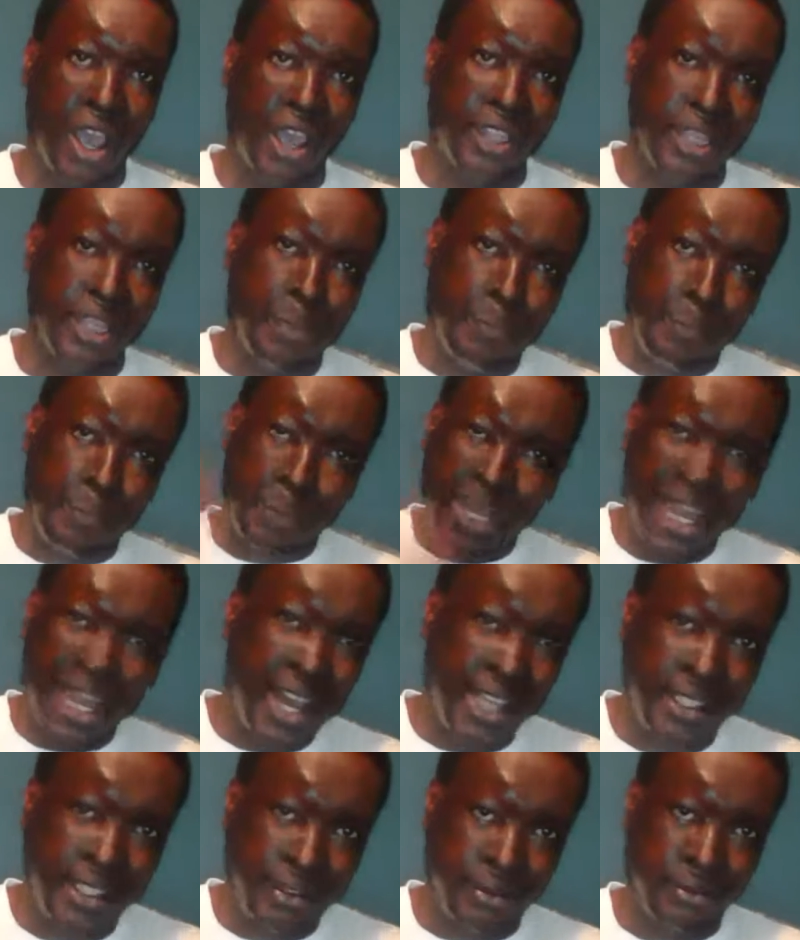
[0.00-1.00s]
the
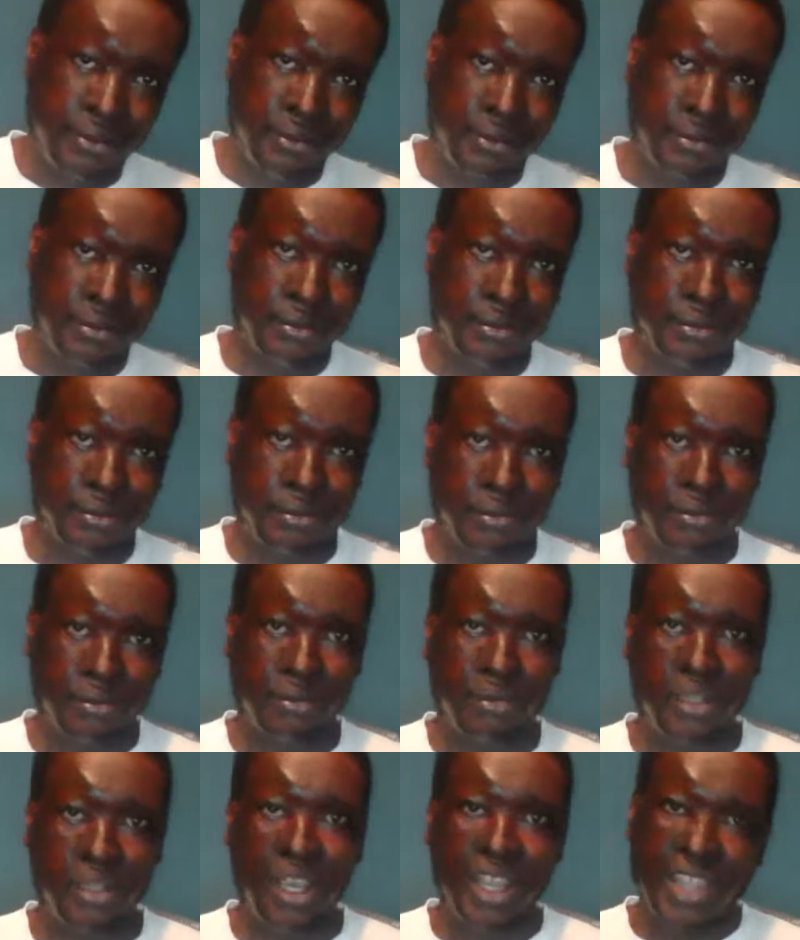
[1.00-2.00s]
blood,
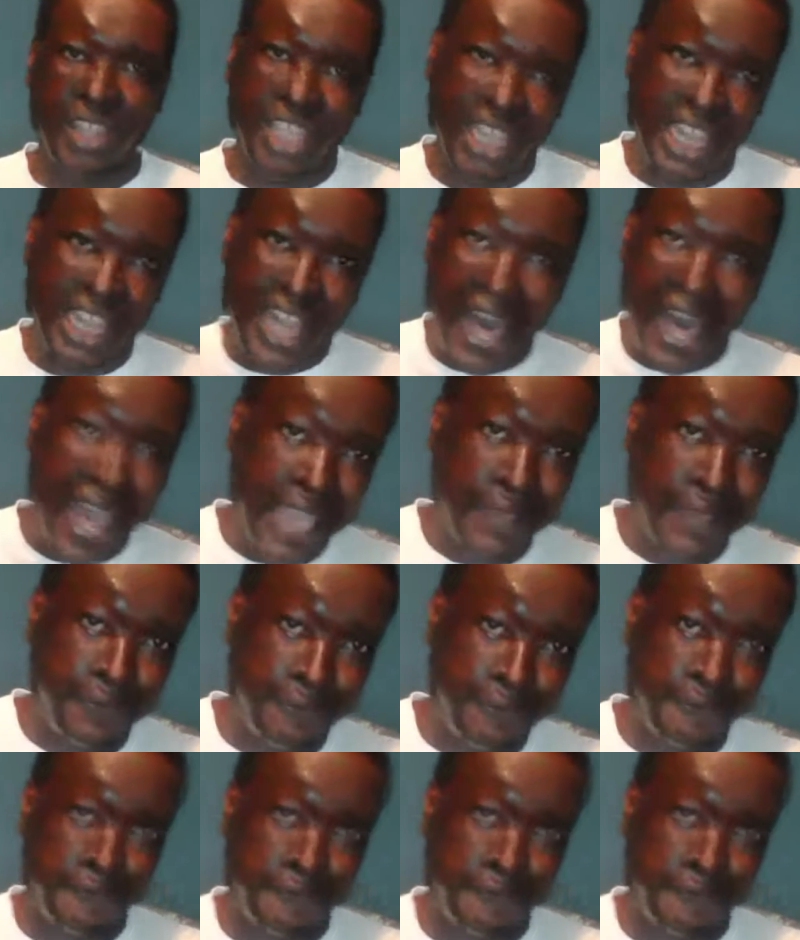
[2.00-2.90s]
the life,